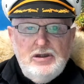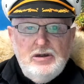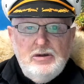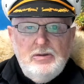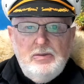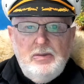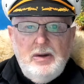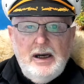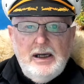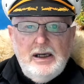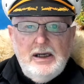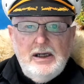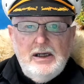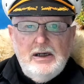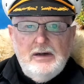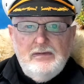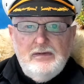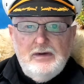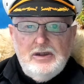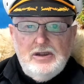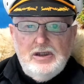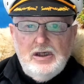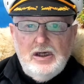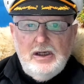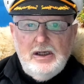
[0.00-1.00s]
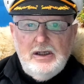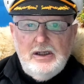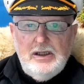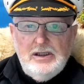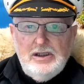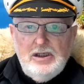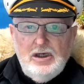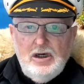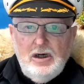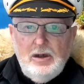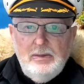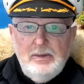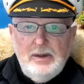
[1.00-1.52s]
backing of the Chinese
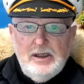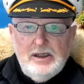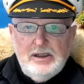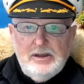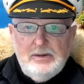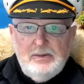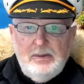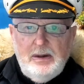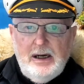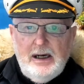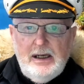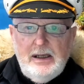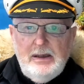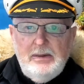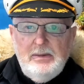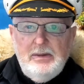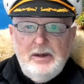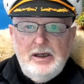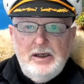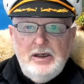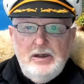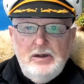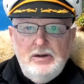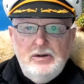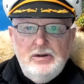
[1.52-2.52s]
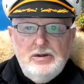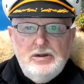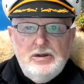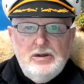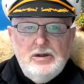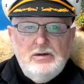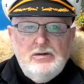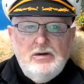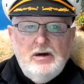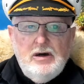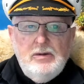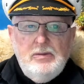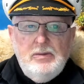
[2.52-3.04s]
Communist Party being used to
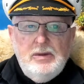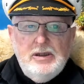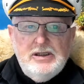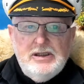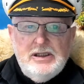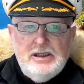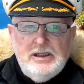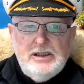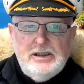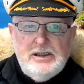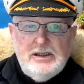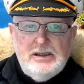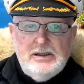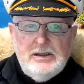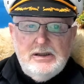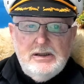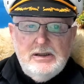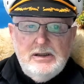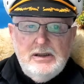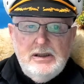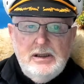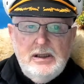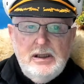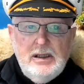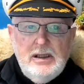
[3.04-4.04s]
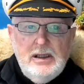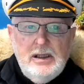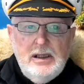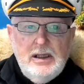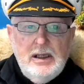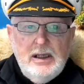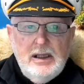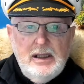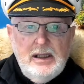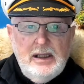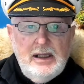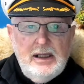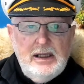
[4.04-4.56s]
grow businesses.
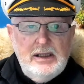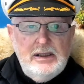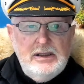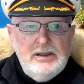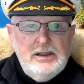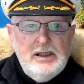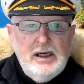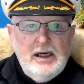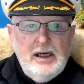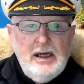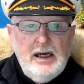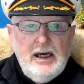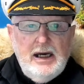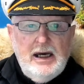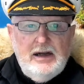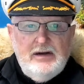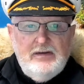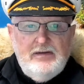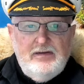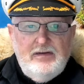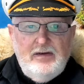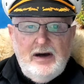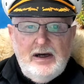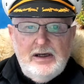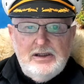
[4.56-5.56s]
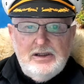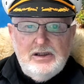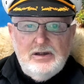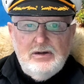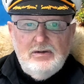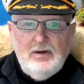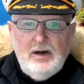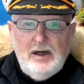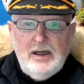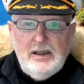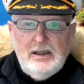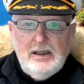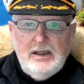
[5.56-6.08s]
These at a faster
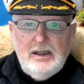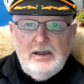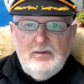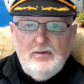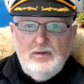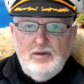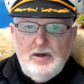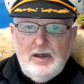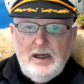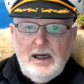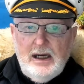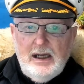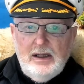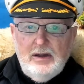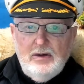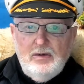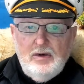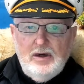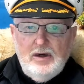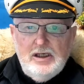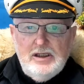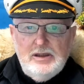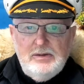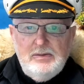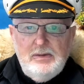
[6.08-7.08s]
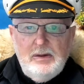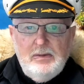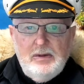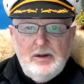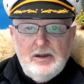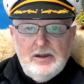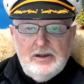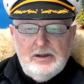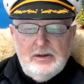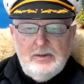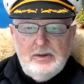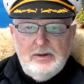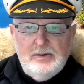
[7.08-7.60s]
rate than would otherwise be
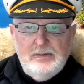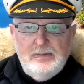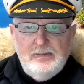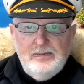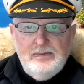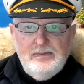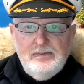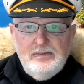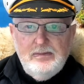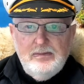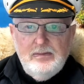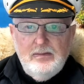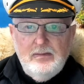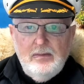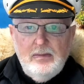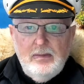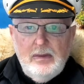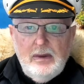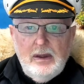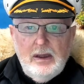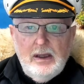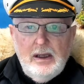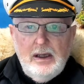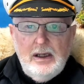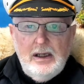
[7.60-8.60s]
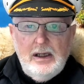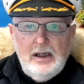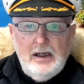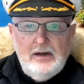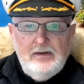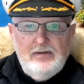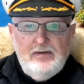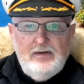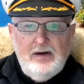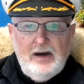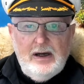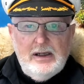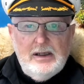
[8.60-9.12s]
possible. In
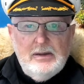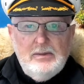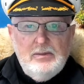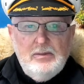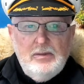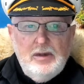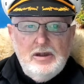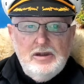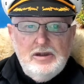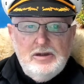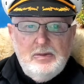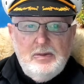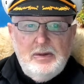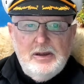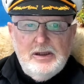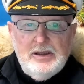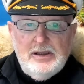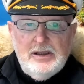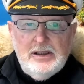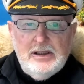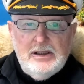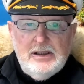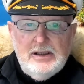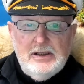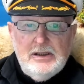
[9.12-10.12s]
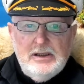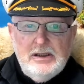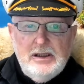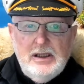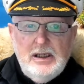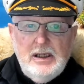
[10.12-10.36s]
fact, most businesses,